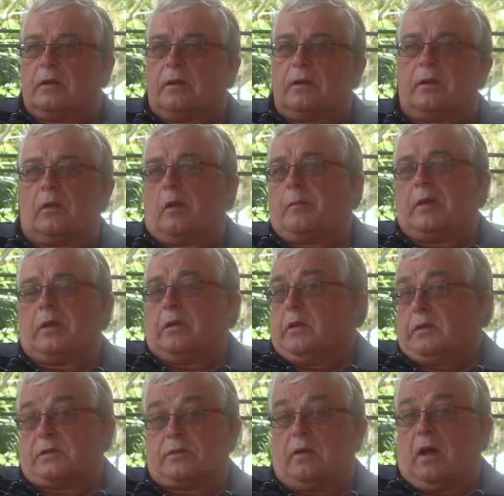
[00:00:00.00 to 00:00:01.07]

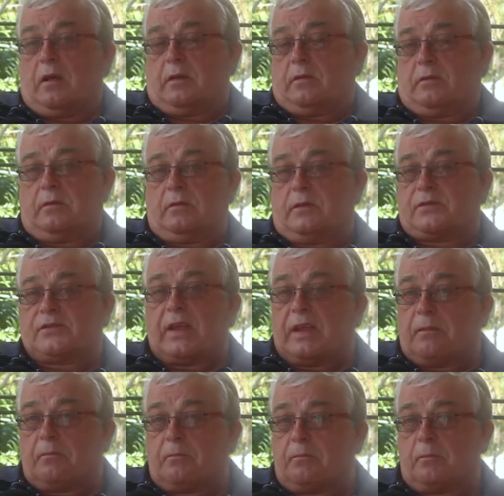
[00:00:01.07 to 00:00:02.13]
It's not the
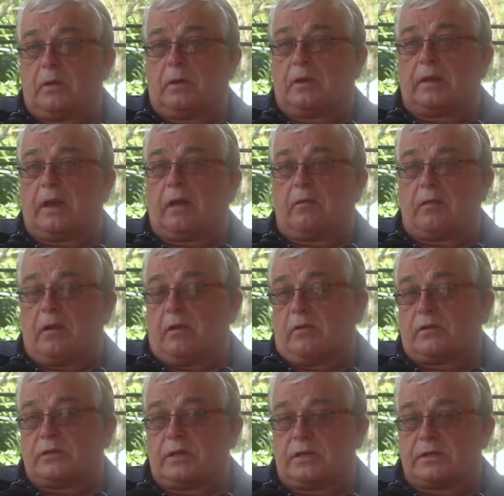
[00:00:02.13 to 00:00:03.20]
same building down here
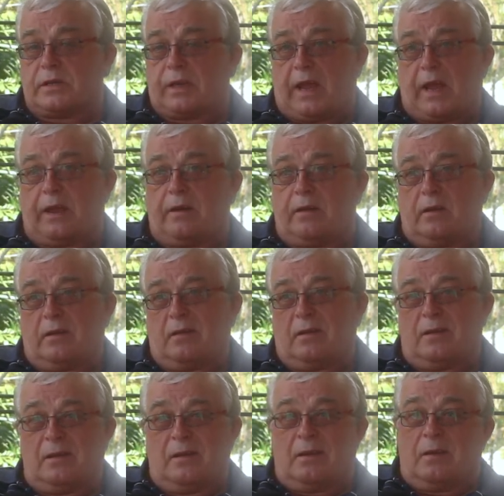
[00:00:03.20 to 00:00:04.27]
as it is in Canada.
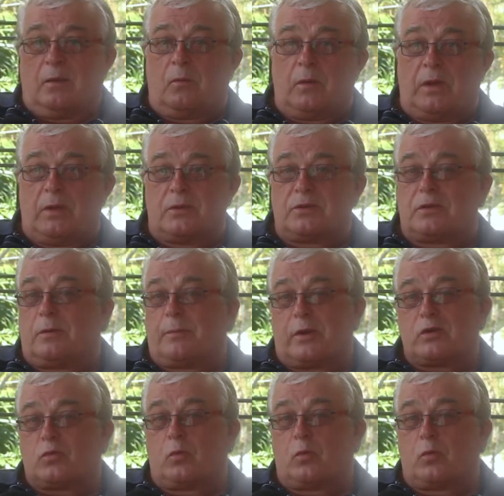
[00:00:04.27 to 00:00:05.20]
We use so much